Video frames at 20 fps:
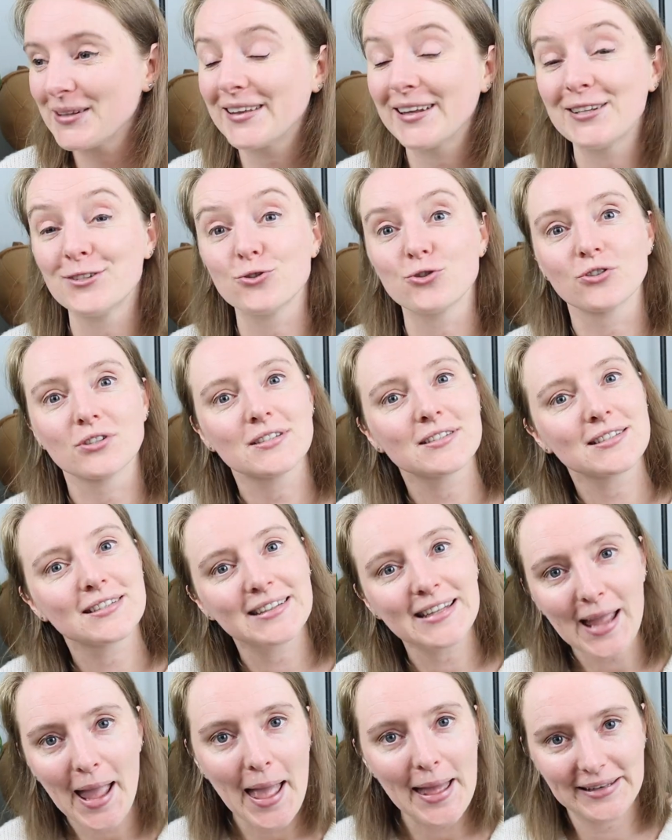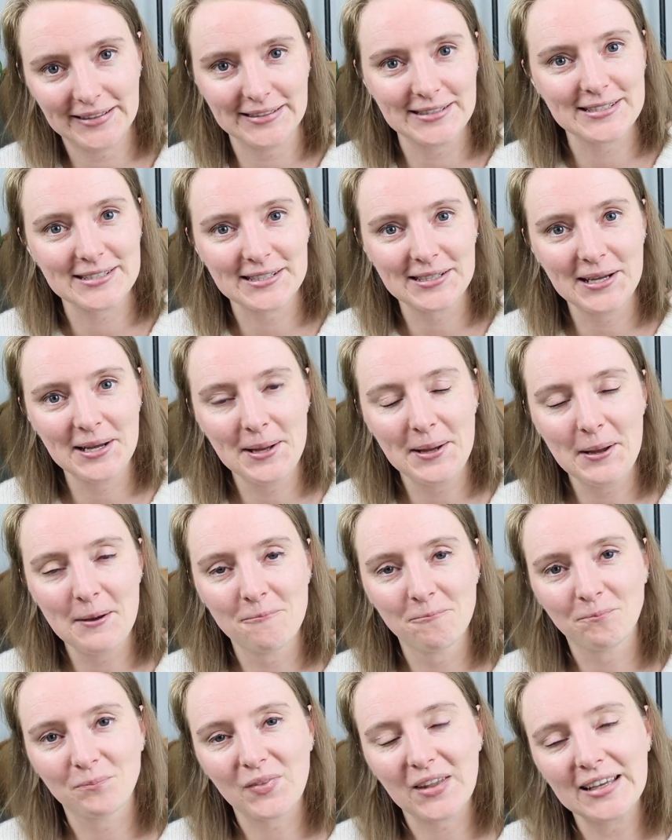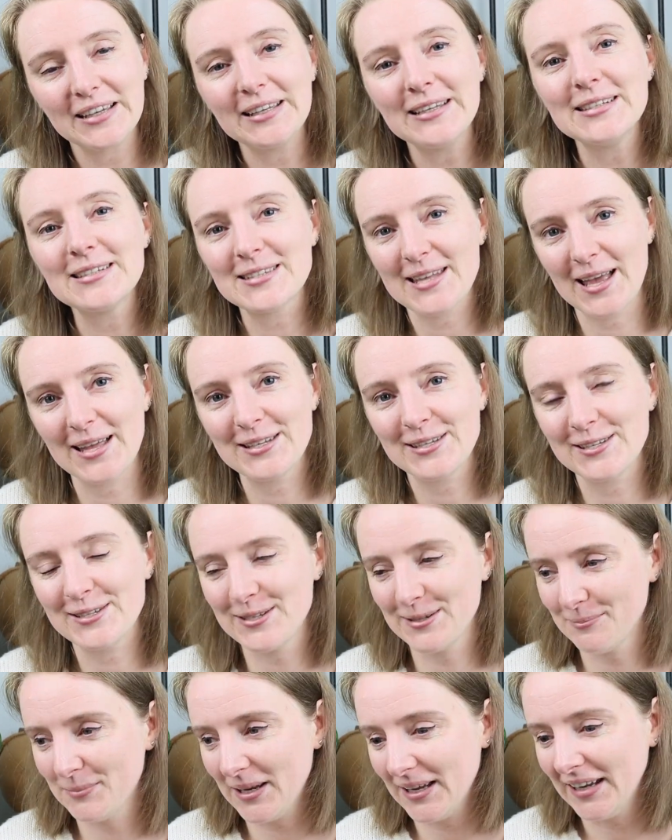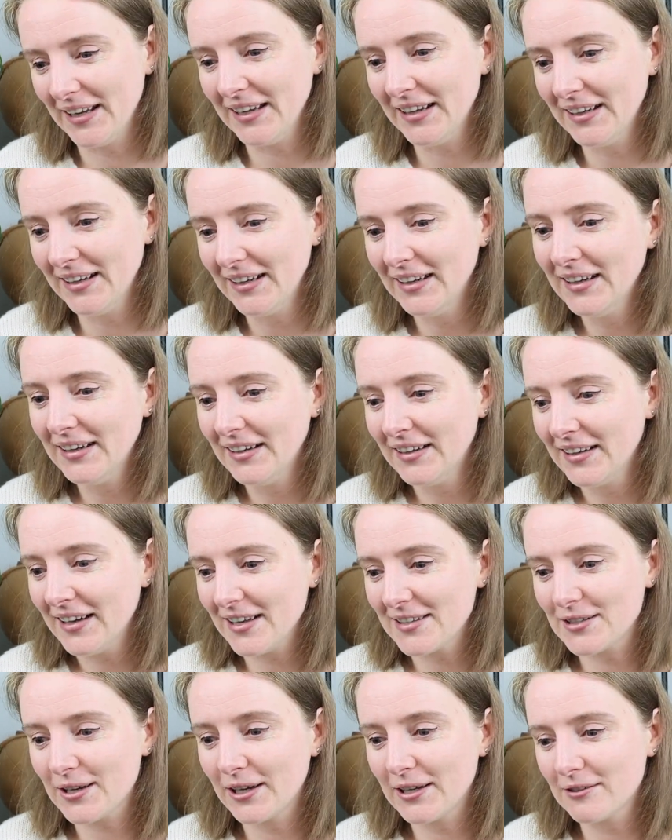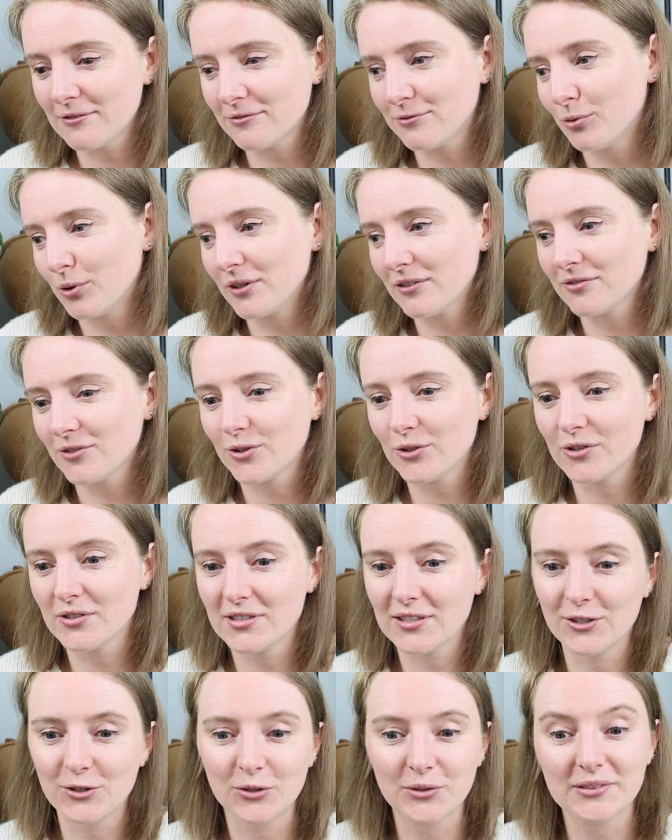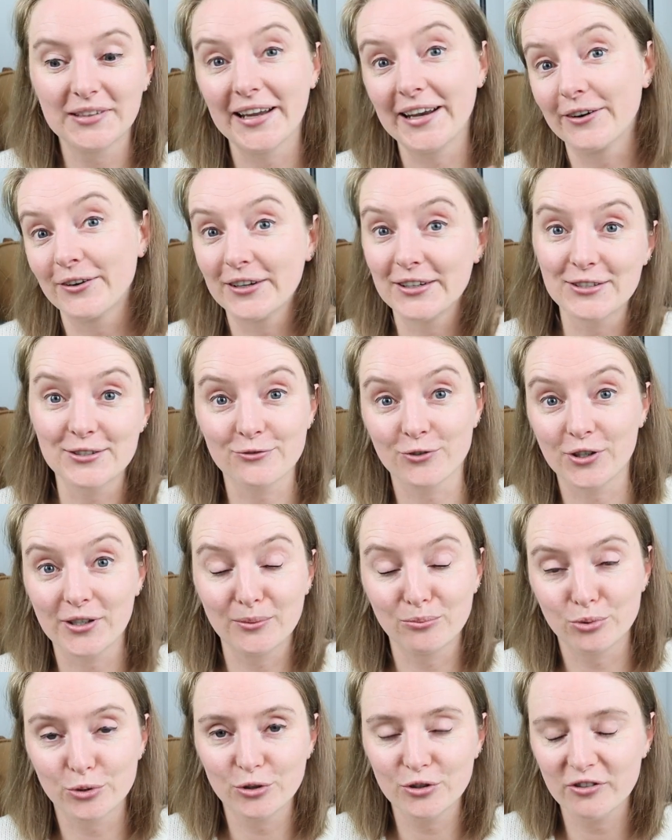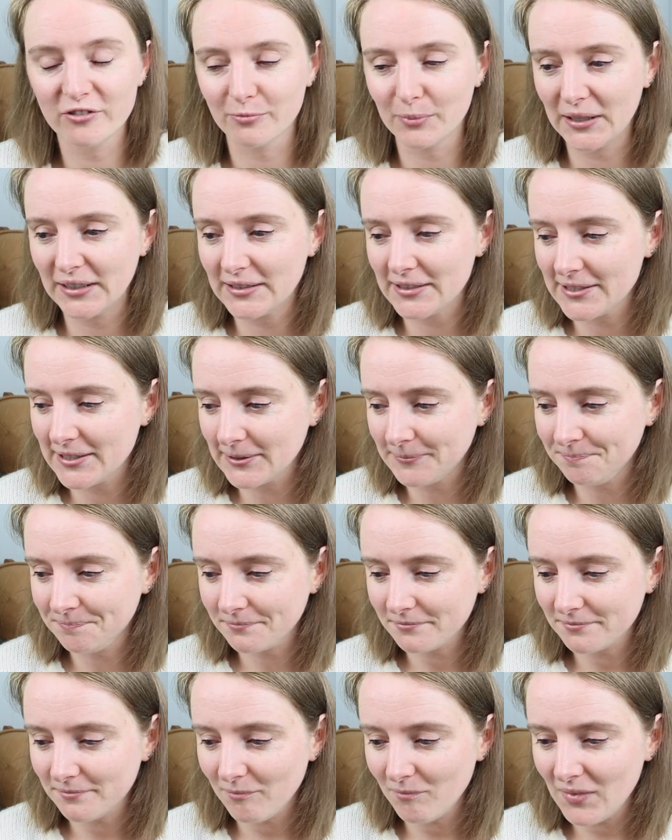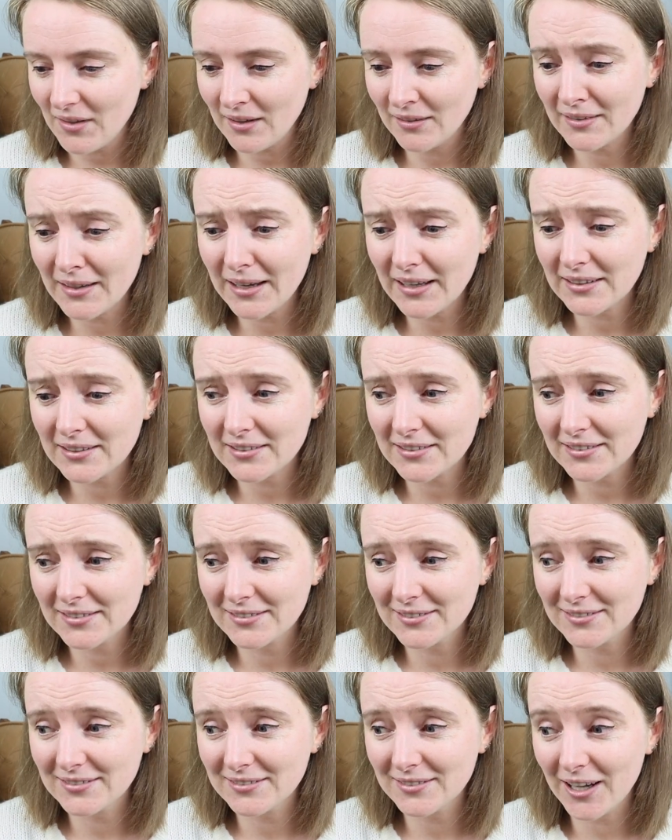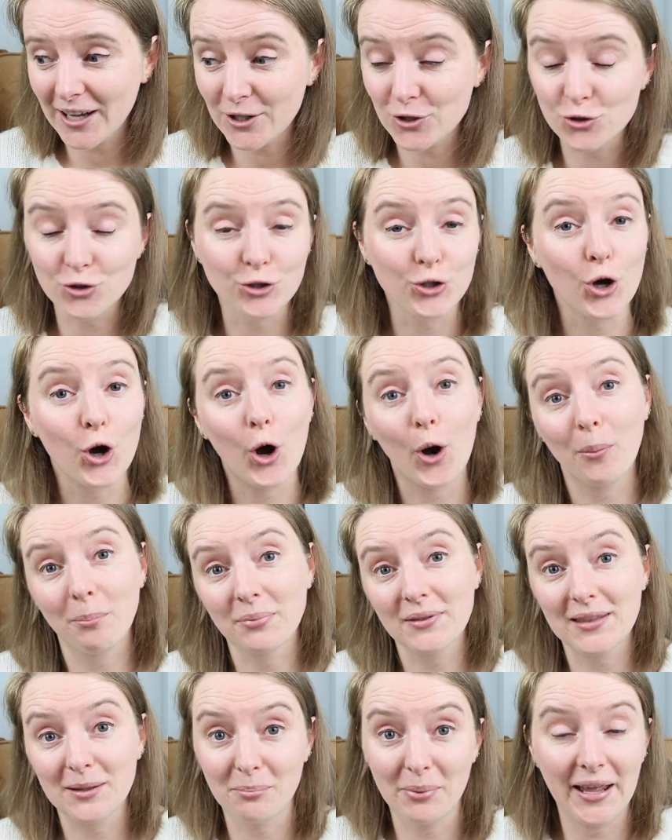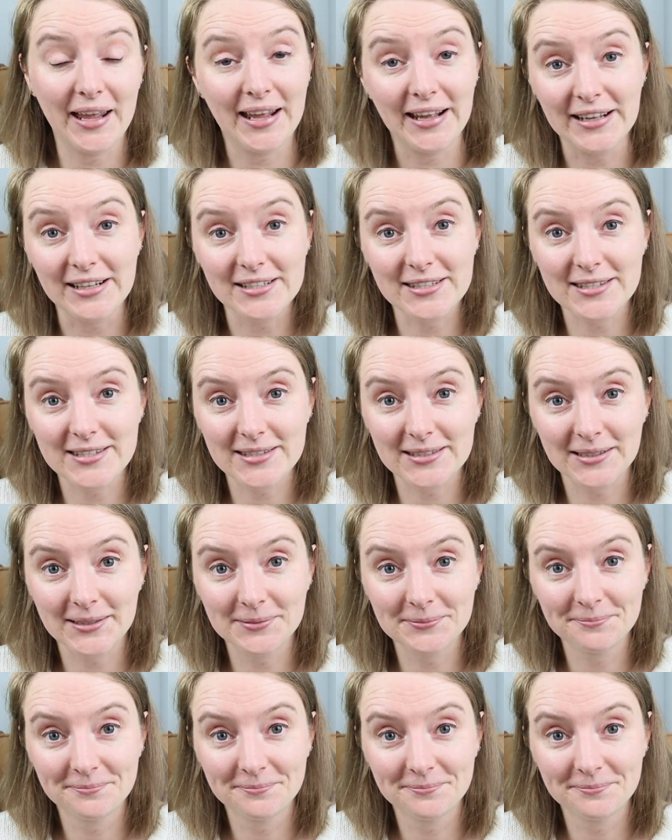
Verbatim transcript: But then just at the end, he said to me, as kind of one of those, you know, areas for improvement, that I should up the pace.